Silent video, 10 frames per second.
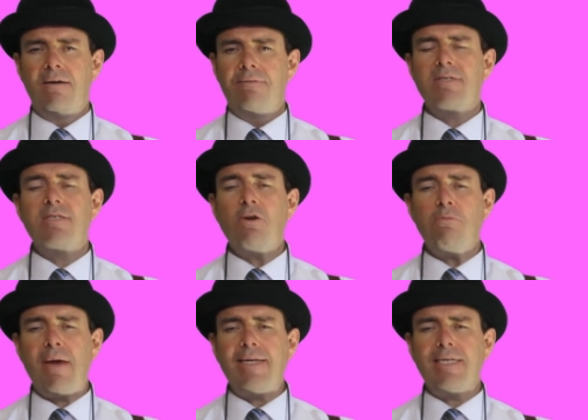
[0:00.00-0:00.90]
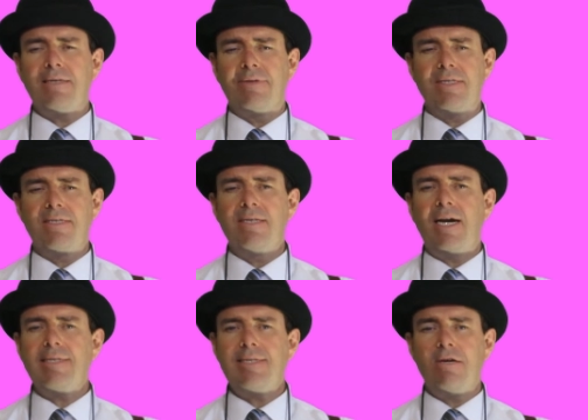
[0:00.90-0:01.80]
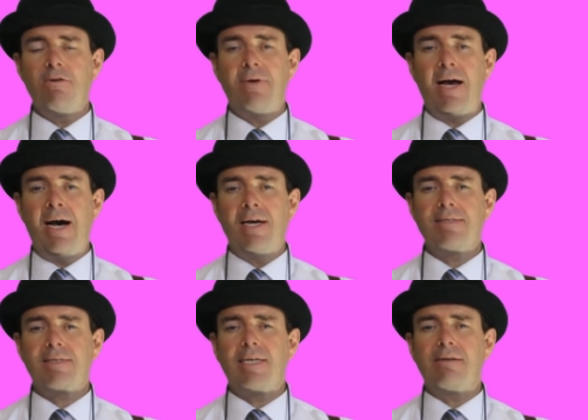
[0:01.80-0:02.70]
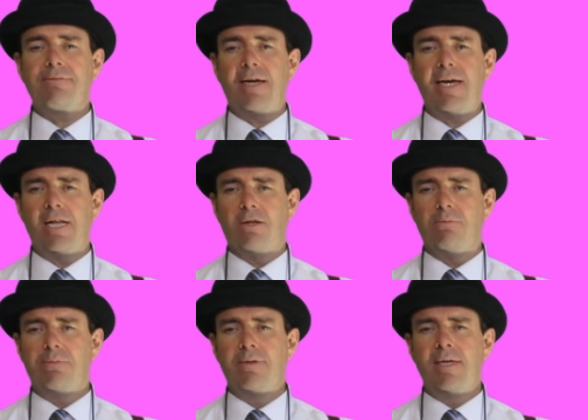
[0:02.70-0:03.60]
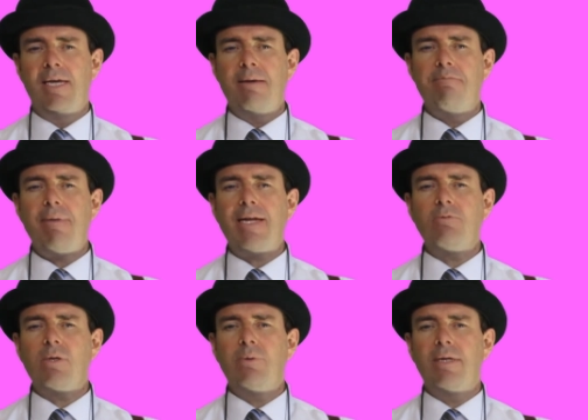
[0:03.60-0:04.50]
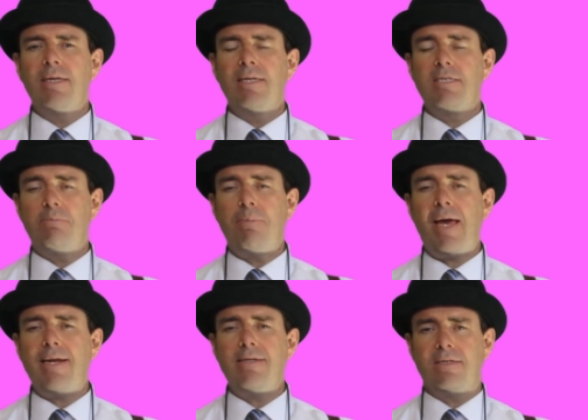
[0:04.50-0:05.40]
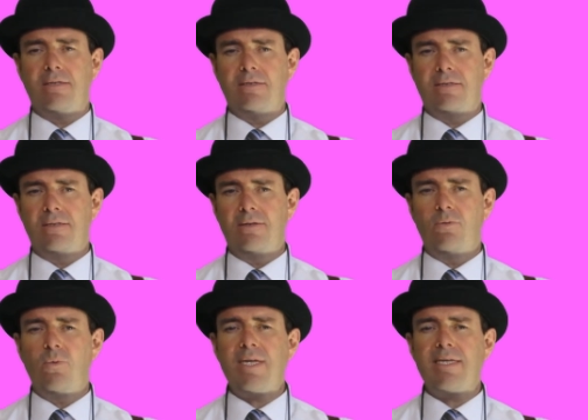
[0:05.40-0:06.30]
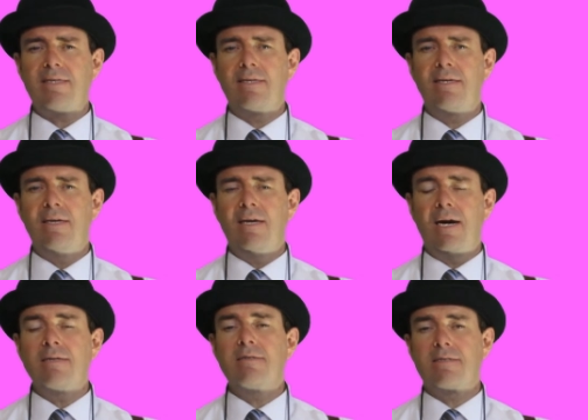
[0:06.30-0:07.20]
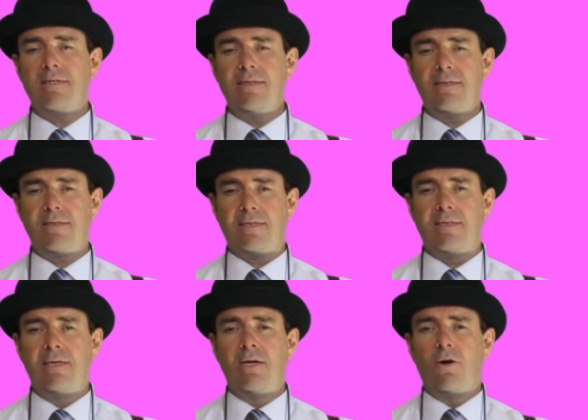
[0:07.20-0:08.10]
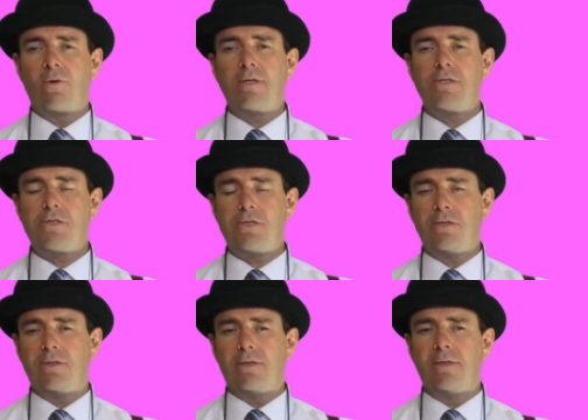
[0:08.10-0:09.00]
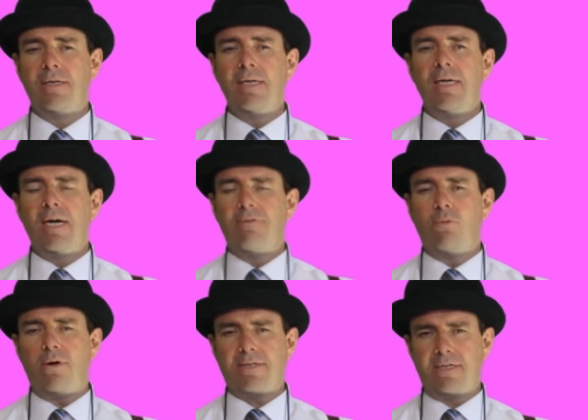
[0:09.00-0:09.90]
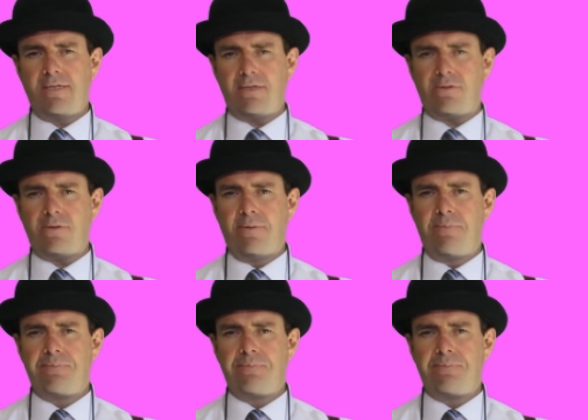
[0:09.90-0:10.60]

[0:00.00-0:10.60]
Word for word: For so many of us, the idea of asking for help meant we were dependent, weak, uncertain or unsure of what to do.